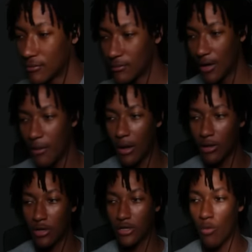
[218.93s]
I'm about to
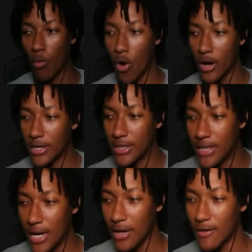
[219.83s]
look like The Walking
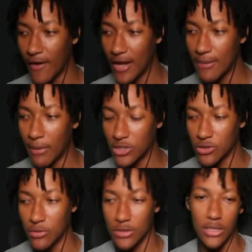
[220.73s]
Dead if I keep my
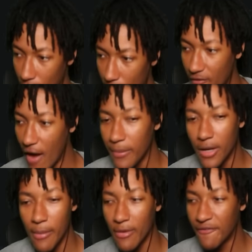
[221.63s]
shoulders like that. If I
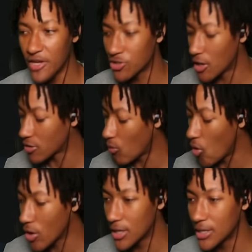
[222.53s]
become a feature on The
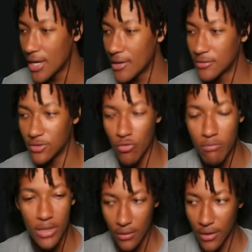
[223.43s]
Walking Dead, so
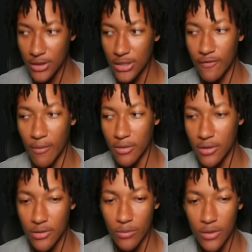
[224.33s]
be it. Let's see if I'm
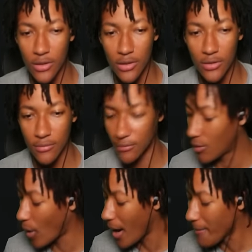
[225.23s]
good. We good?
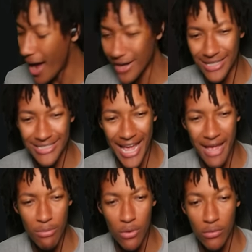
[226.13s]
Why am I on the
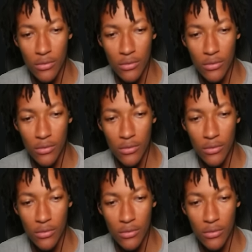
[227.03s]
table?